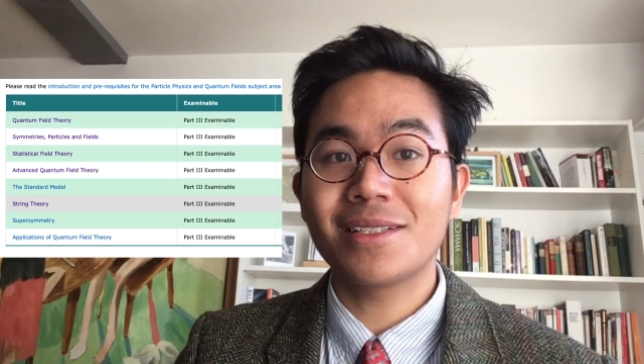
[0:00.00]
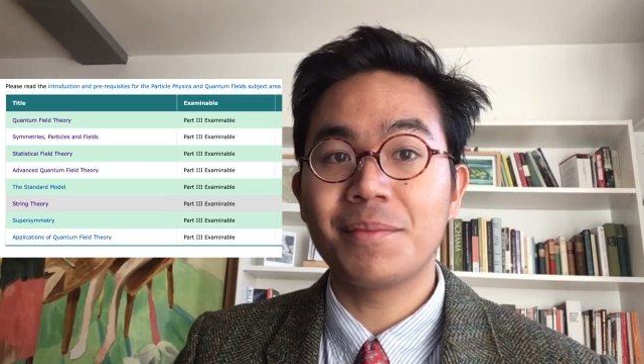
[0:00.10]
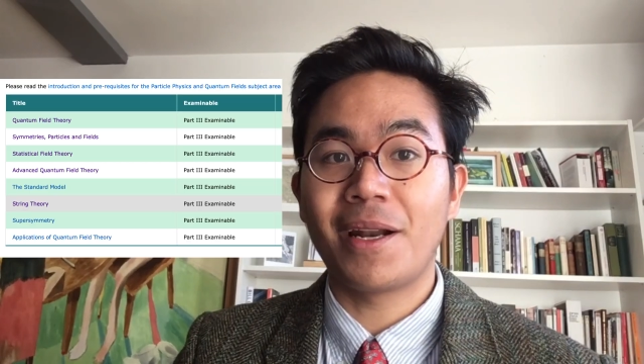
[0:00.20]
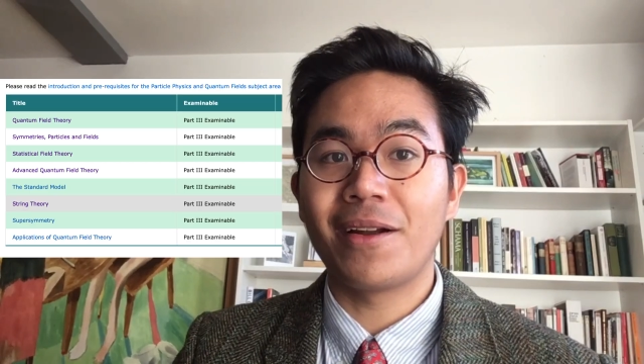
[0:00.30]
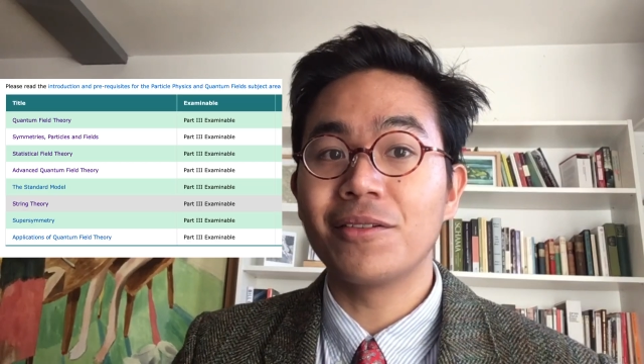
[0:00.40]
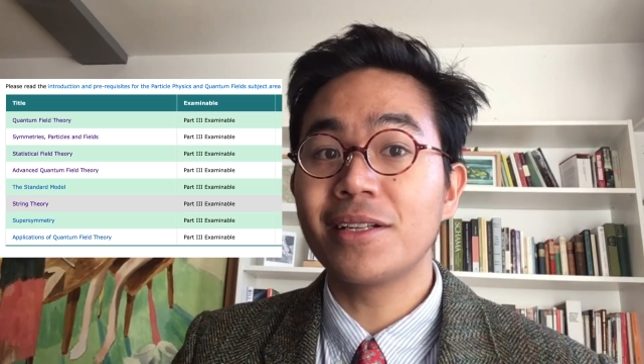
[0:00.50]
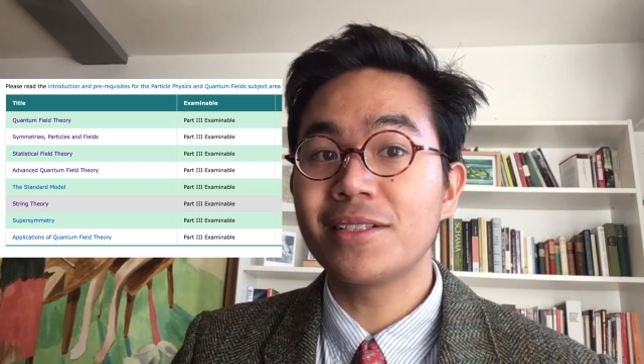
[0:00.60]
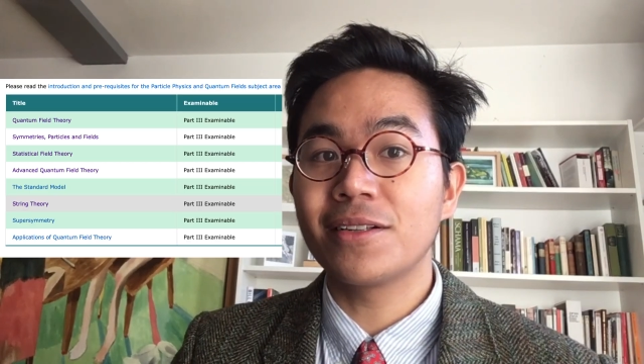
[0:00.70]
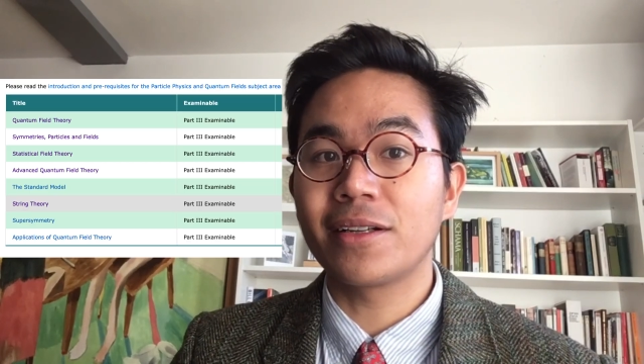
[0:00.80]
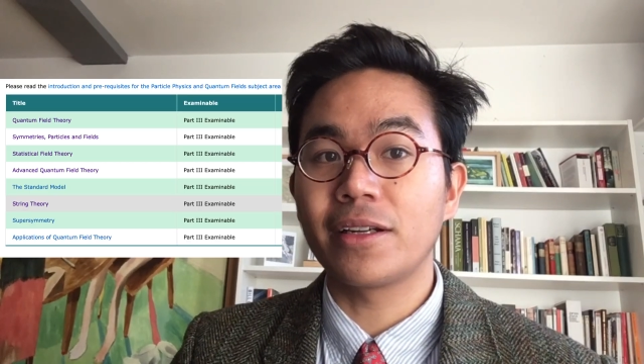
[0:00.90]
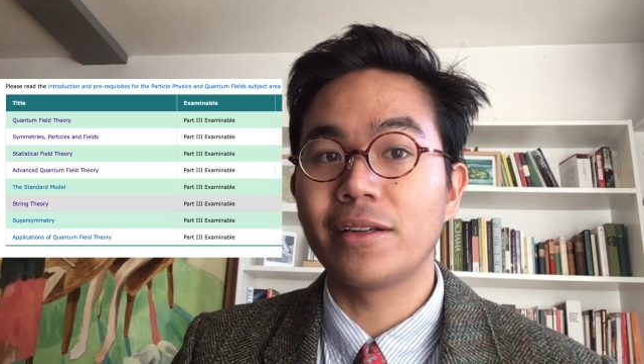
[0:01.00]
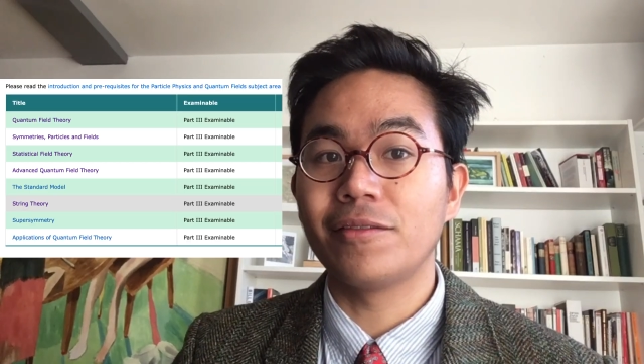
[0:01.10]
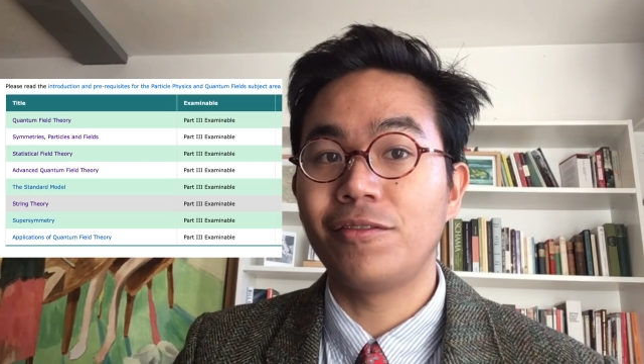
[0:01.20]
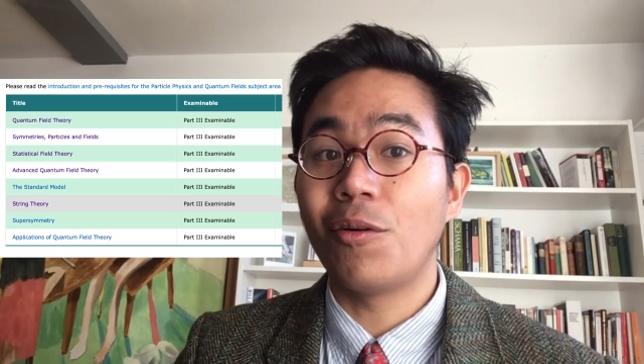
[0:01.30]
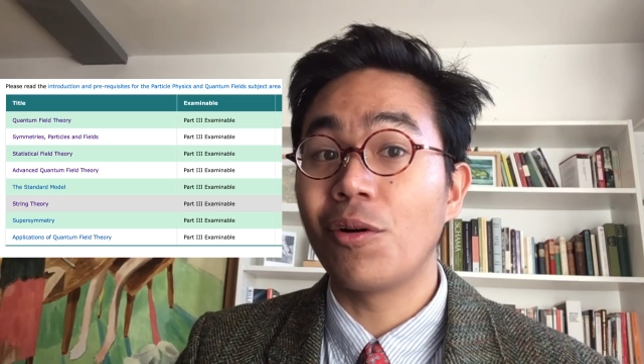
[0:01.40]
but I only took
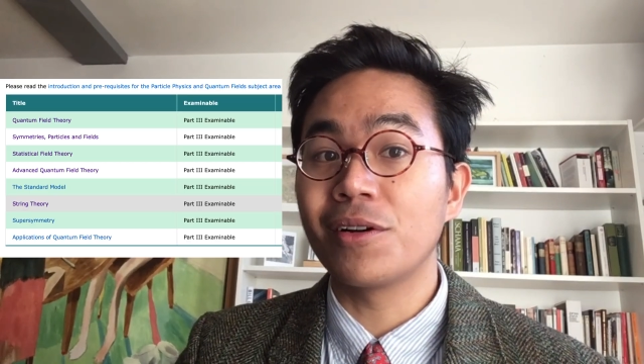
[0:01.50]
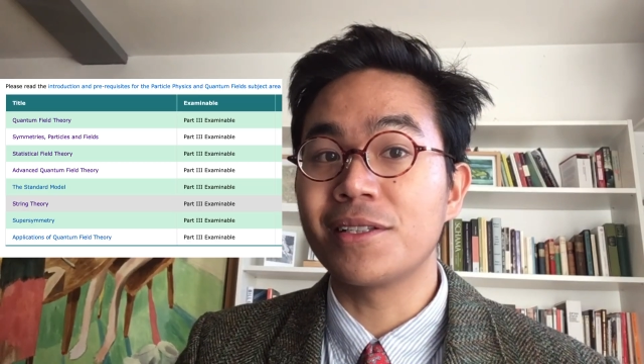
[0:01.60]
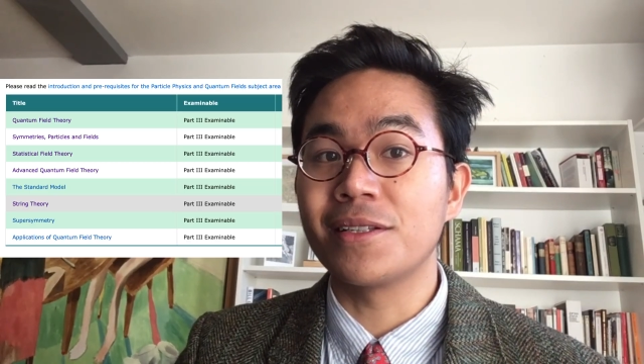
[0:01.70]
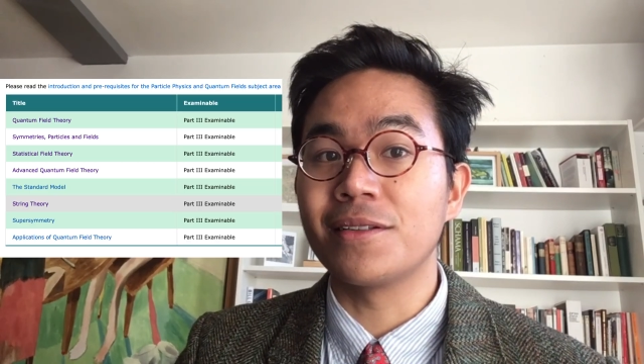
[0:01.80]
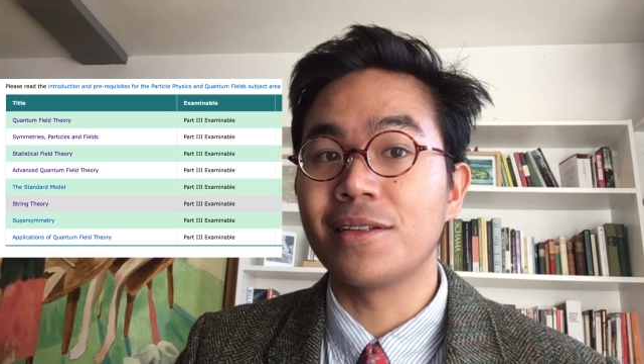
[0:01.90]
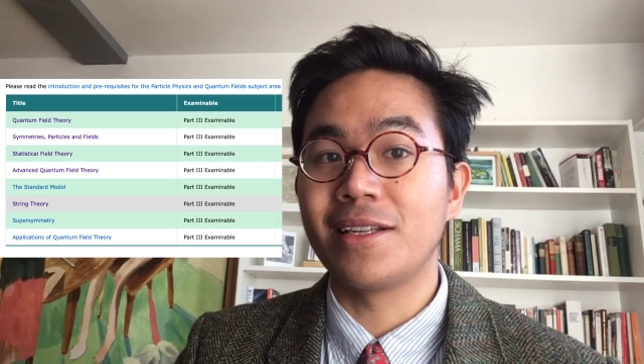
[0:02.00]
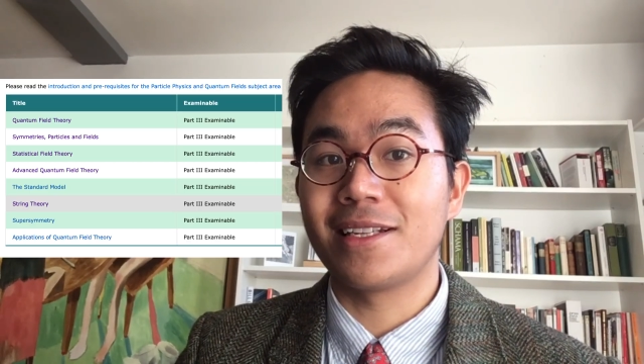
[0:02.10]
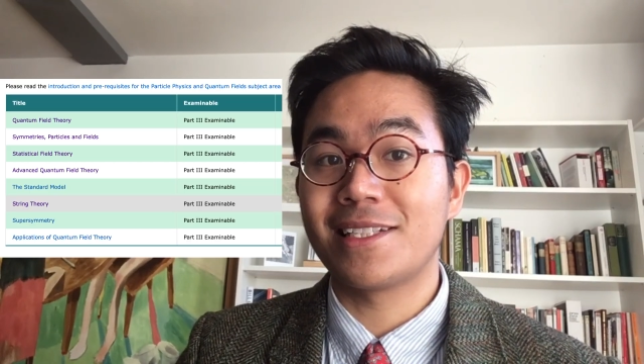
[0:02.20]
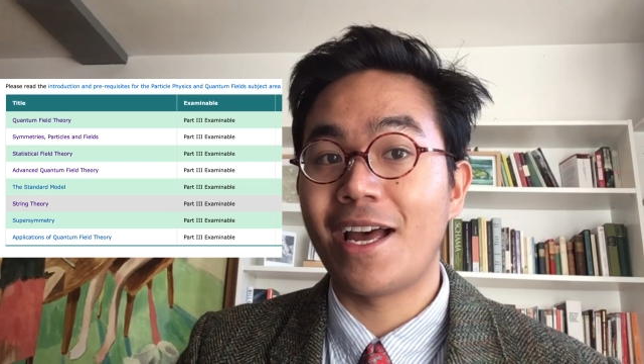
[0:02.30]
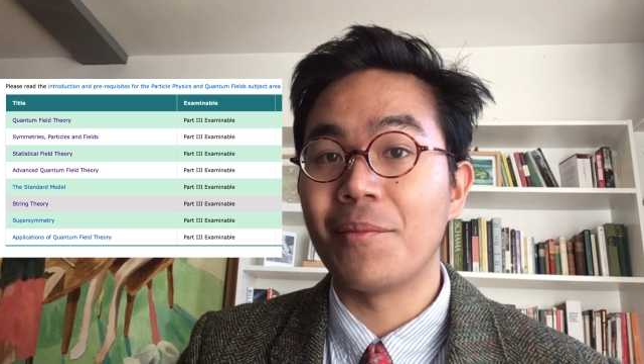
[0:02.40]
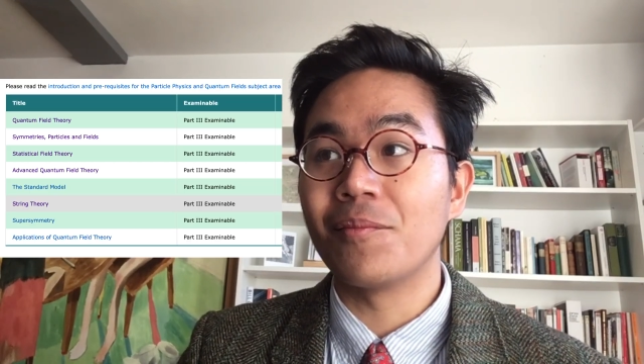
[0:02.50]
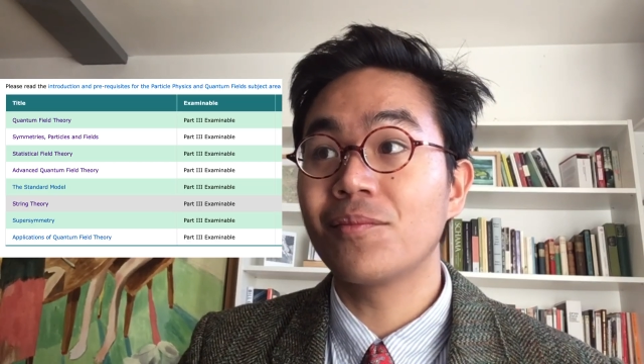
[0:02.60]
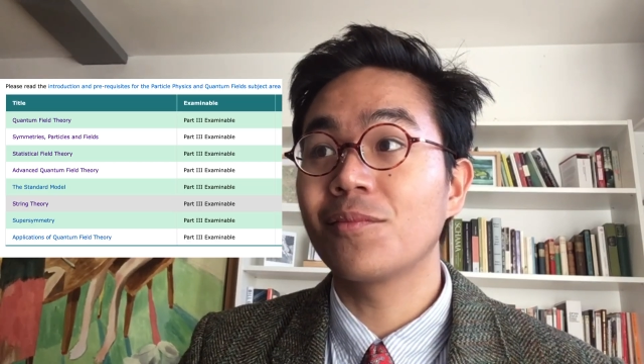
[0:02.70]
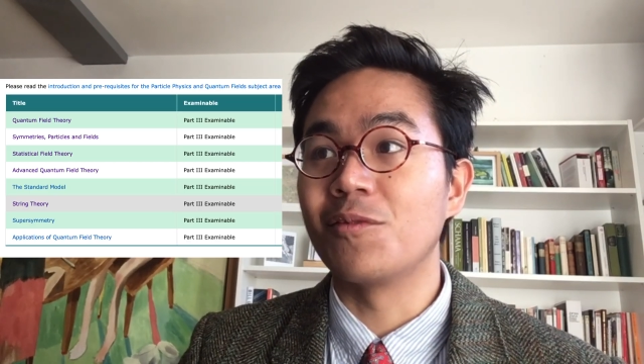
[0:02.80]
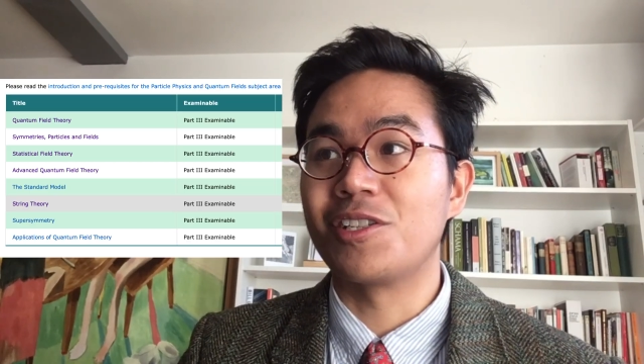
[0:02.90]
four to the exam,
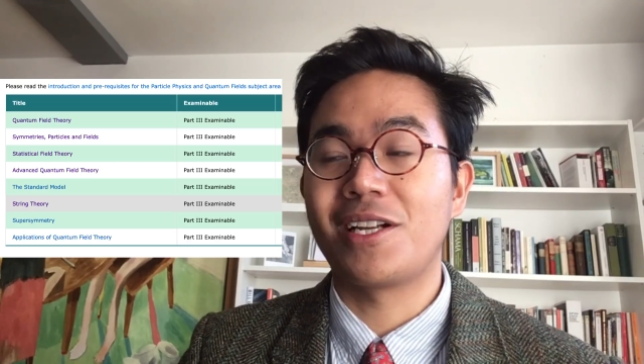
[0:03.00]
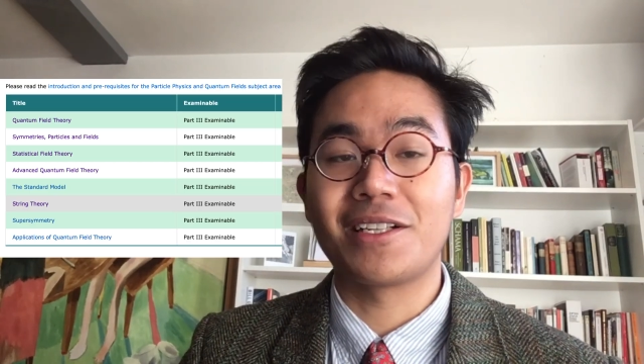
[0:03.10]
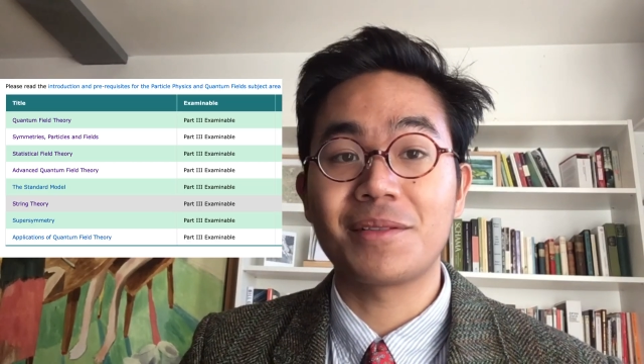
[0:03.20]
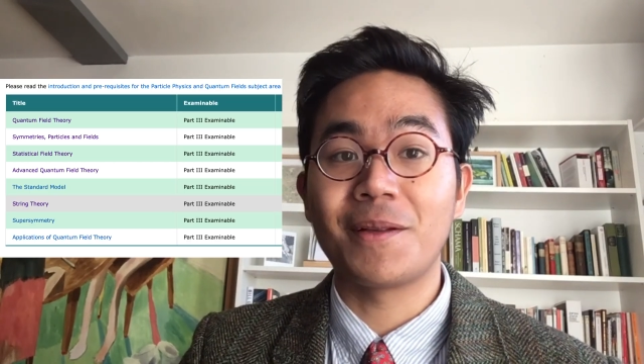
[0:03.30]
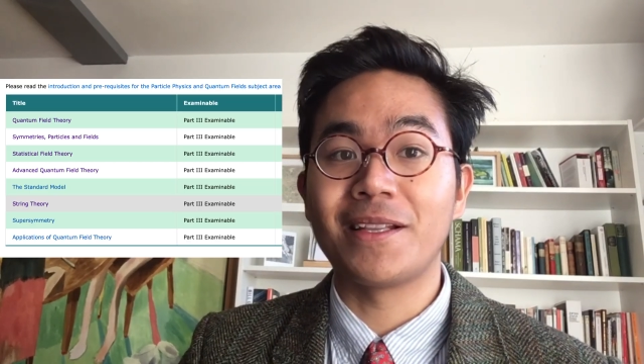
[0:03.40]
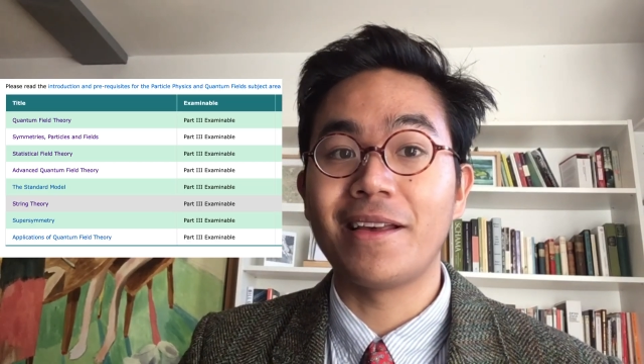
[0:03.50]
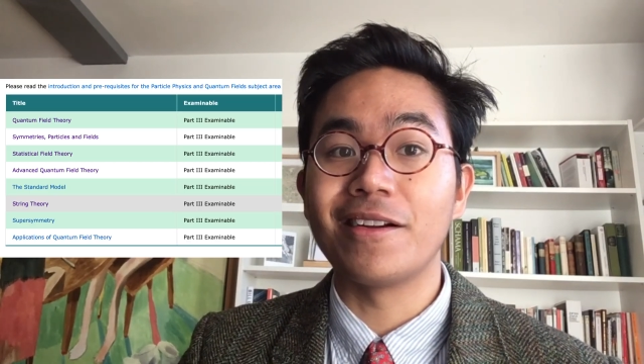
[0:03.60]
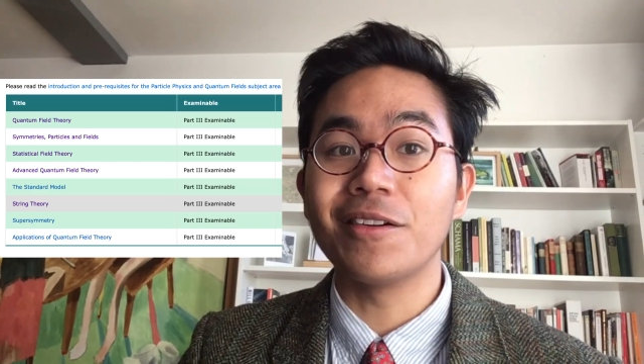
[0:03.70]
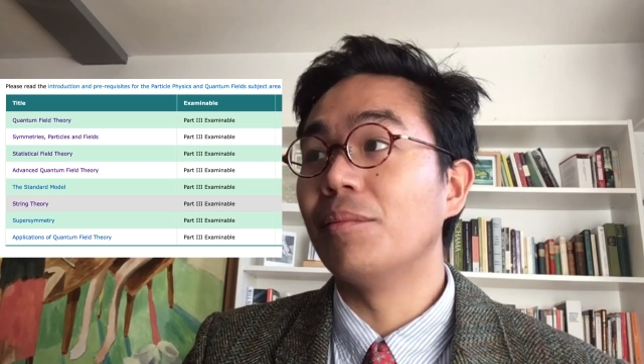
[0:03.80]
which I'll explain later.